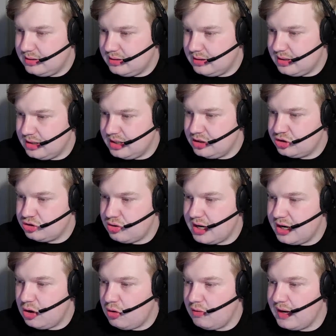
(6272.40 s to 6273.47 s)
And here's
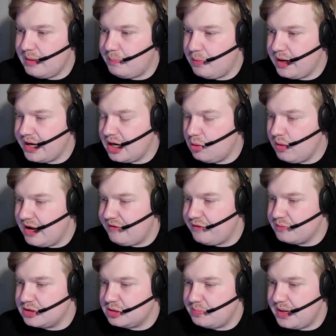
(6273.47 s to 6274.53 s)
Traore breaking away
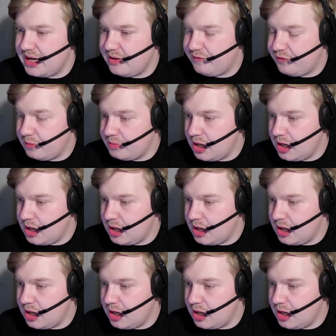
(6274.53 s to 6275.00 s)
from